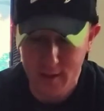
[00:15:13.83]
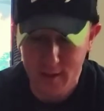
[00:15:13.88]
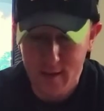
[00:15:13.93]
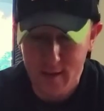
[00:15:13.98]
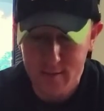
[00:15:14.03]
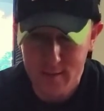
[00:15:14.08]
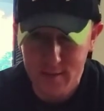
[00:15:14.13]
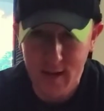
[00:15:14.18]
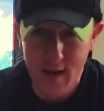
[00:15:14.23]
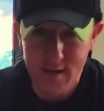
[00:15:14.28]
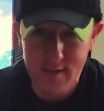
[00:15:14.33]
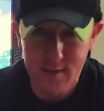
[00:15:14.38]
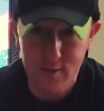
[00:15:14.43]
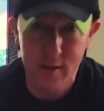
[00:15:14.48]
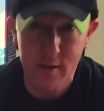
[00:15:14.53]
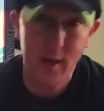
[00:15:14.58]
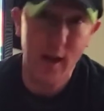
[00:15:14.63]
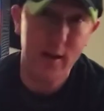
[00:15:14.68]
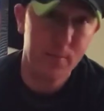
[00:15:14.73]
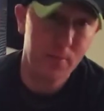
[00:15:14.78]
castle,
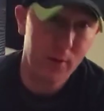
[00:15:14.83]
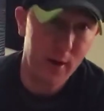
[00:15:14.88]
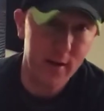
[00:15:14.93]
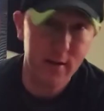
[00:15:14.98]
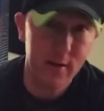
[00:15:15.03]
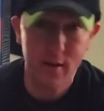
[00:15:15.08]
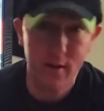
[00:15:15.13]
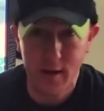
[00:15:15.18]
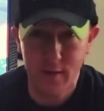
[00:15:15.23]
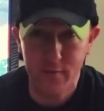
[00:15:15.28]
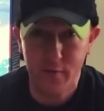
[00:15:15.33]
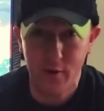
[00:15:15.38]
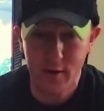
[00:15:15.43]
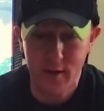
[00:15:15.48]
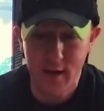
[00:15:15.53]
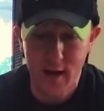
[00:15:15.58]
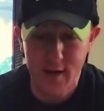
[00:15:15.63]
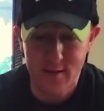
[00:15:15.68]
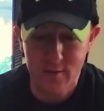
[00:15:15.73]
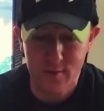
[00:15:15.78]
and you have to play the inverted
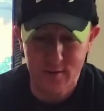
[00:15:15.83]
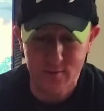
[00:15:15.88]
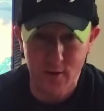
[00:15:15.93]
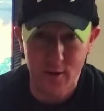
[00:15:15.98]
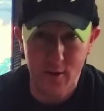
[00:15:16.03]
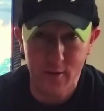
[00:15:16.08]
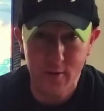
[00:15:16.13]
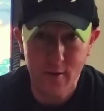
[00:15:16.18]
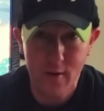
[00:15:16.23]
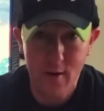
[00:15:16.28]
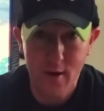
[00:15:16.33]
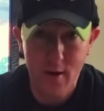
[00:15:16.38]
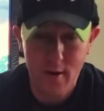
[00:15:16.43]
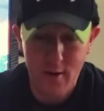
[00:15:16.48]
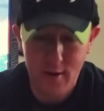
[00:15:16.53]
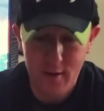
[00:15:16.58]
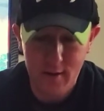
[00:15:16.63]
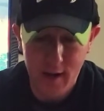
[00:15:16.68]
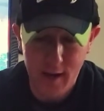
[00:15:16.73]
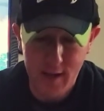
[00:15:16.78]
castle as well.
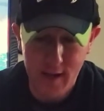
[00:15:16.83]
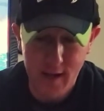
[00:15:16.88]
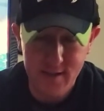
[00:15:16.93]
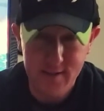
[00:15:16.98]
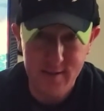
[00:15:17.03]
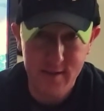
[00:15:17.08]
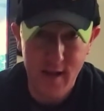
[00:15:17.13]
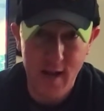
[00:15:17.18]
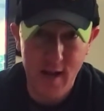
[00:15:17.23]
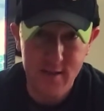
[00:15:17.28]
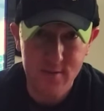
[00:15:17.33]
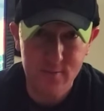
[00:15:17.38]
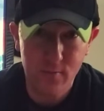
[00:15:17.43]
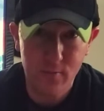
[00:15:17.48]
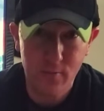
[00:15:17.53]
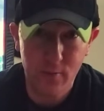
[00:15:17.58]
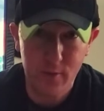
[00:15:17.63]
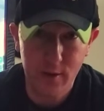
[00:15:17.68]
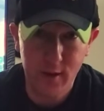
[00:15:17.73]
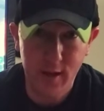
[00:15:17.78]
And that's
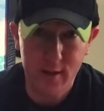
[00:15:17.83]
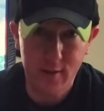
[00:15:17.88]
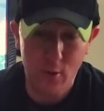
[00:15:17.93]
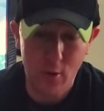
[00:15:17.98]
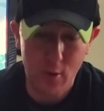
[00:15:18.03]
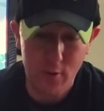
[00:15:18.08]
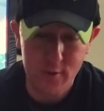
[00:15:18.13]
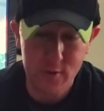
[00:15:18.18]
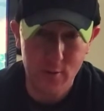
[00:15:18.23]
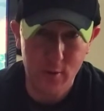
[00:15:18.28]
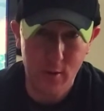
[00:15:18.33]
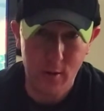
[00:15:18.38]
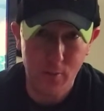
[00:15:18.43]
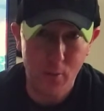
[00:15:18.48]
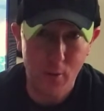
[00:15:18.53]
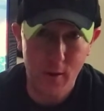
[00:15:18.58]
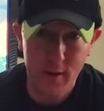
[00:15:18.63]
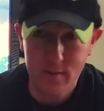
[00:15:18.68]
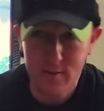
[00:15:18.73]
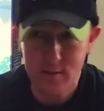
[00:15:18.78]
when you get the whole
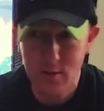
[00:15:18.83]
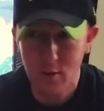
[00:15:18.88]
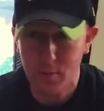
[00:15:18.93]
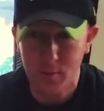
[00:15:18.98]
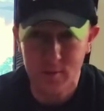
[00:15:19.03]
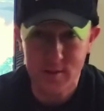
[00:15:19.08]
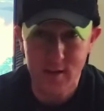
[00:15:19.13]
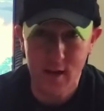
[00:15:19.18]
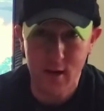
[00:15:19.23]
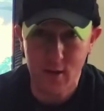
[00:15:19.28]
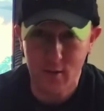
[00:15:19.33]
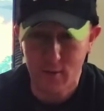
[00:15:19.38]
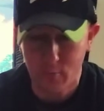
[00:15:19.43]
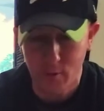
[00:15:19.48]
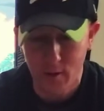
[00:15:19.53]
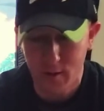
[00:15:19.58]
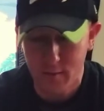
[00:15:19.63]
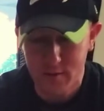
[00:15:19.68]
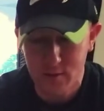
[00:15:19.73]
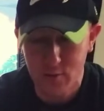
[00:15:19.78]
200.2% or
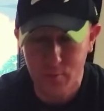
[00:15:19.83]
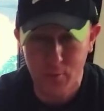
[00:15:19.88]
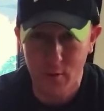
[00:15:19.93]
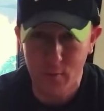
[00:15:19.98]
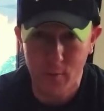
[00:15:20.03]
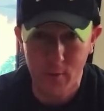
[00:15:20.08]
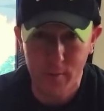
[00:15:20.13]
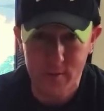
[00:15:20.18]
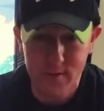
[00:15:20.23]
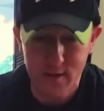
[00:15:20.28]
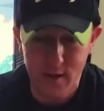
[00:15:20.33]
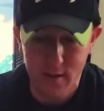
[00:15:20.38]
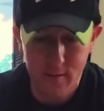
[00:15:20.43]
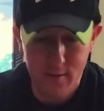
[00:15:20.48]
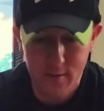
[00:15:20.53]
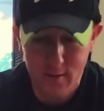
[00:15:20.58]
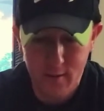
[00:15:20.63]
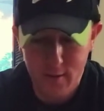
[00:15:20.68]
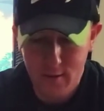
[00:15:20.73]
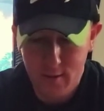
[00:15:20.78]
whatever, 2.1%.
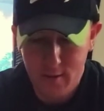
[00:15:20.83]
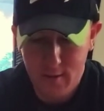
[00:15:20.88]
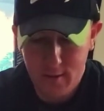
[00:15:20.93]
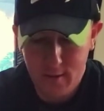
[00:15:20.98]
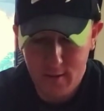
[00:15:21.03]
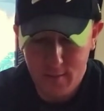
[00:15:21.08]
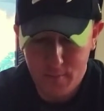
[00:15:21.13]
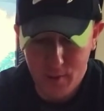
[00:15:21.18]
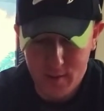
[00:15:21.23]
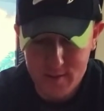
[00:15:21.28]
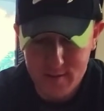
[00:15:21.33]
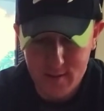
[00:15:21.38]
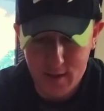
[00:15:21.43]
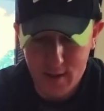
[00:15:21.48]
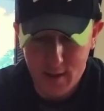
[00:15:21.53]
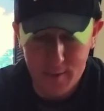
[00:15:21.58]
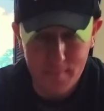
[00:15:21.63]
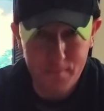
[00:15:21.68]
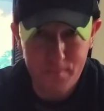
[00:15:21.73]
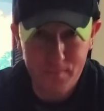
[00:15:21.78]
But
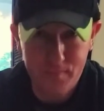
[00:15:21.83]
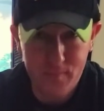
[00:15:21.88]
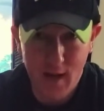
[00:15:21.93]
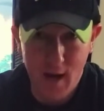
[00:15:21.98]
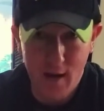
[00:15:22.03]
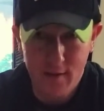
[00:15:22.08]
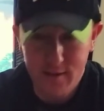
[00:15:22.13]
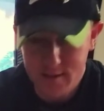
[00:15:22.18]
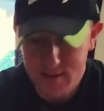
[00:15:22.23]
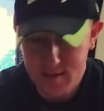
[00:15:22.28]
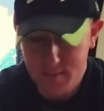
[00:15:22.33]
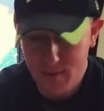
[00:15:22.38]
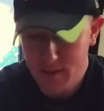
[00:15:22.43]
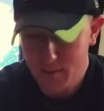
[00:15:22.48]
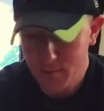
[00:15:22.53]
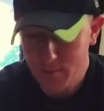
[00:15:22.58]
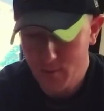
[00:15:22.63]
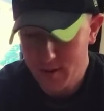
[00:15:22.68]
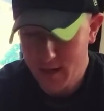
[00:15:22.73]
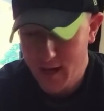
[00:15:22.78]
yeah, this is my
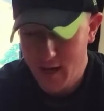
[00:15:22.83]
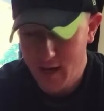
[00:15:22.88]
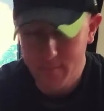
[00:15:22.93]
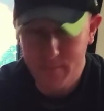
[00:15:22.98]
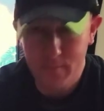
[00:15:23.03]
number one game.